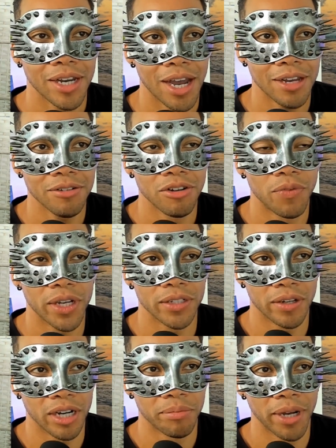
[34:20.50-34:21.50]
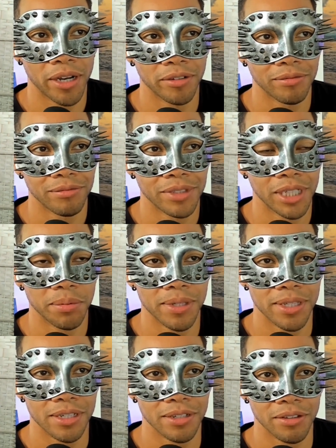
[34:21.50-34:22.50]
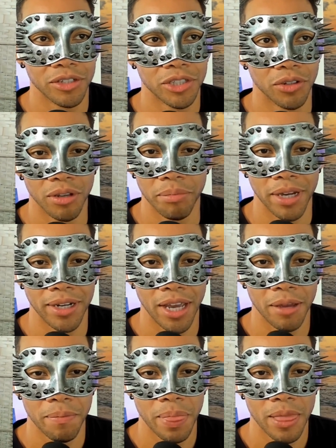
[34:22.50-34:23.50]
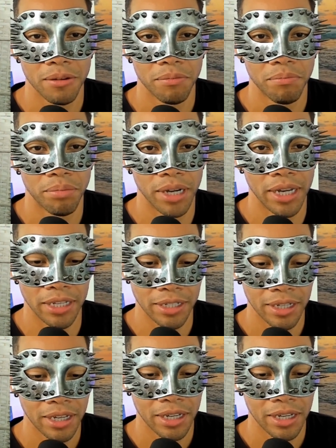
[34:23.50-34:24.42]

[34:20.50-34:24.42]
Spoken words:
I don't know if we can talk about substances on this show like by name, but